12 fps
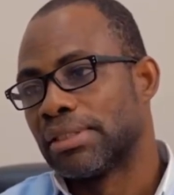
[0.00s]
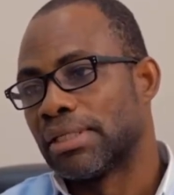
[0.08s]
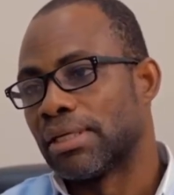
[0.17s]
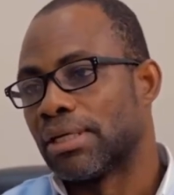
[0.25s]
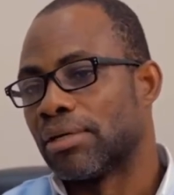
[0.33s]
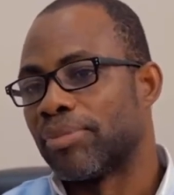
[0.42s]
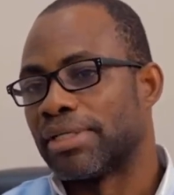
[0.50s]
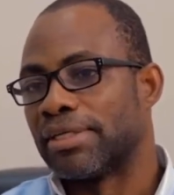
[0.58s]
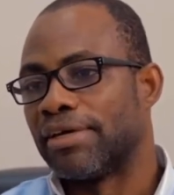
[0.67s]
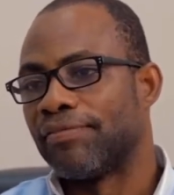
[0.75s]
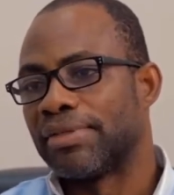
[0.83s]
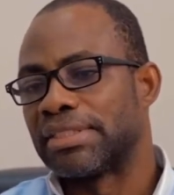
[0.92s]
but
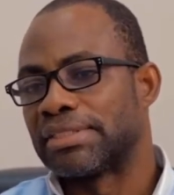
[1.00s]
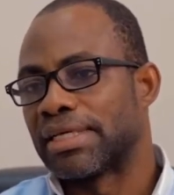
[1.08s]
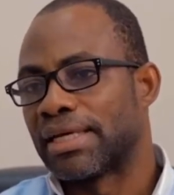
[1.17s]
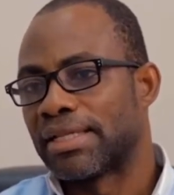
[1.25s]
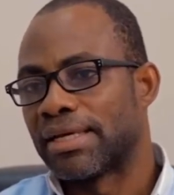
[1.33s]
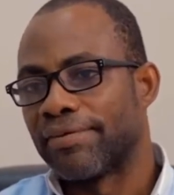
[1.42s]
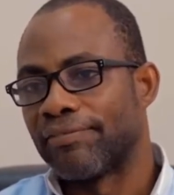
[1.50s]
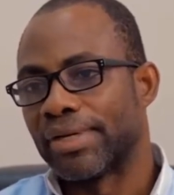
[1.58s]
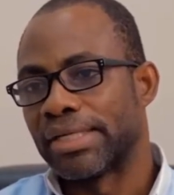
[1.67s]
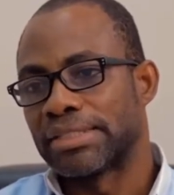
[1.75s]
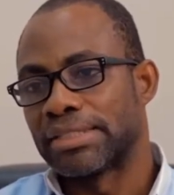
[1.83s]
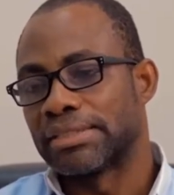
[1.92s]
if it is other
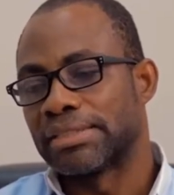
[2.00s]
infections